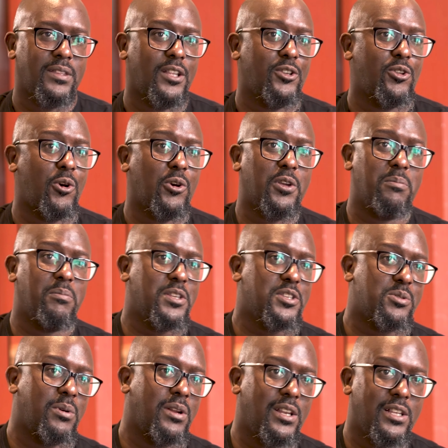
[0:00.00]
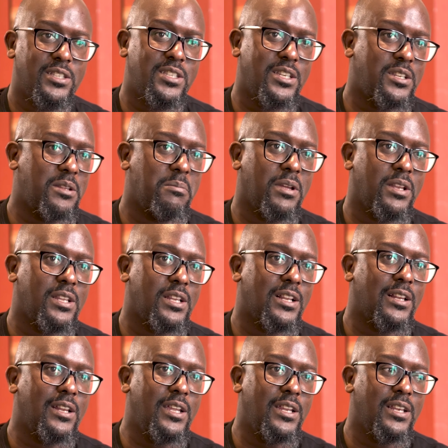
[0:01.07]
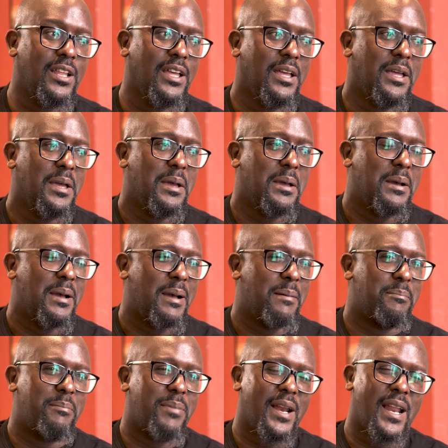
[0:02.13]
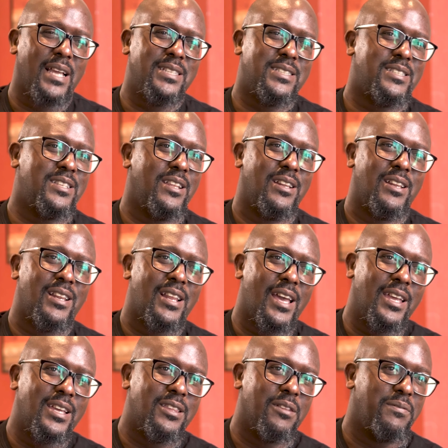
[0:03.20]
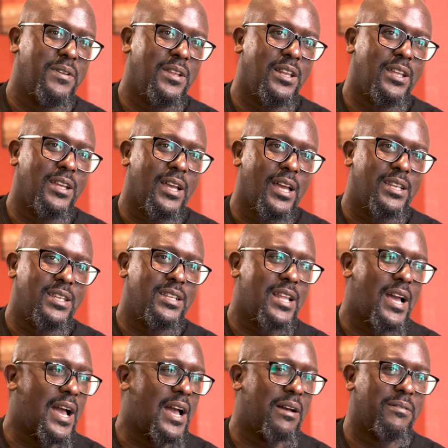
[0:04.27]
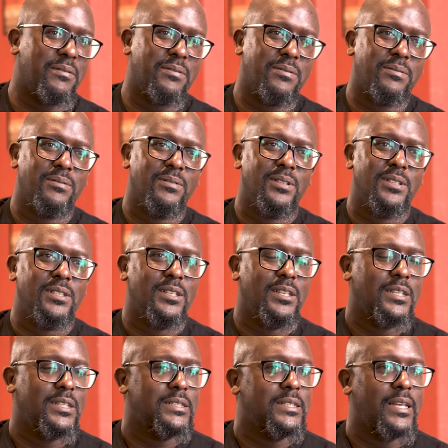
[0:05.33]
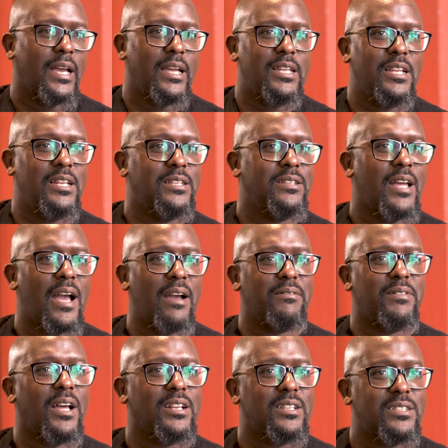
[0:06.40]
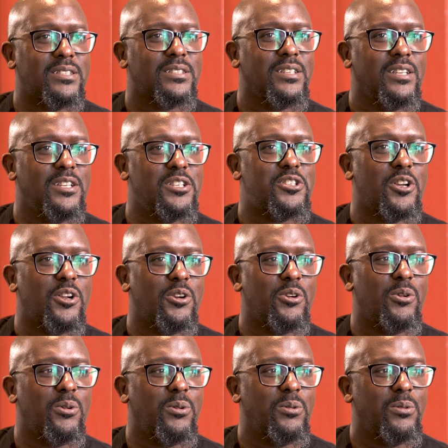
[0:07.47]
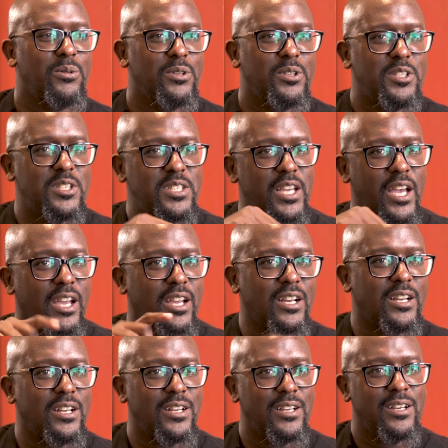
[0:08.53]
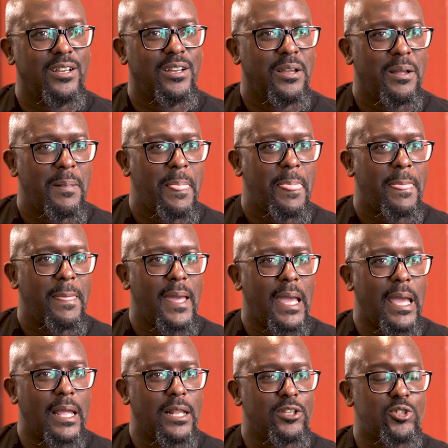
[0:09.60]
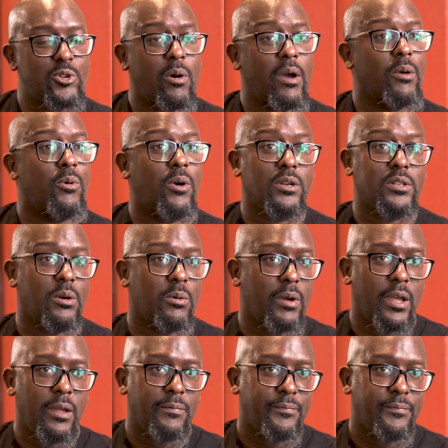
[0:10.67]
the documents were legitimate and clean, but I just didn't like the feeling. I didn't have that internal check. And so I walked away.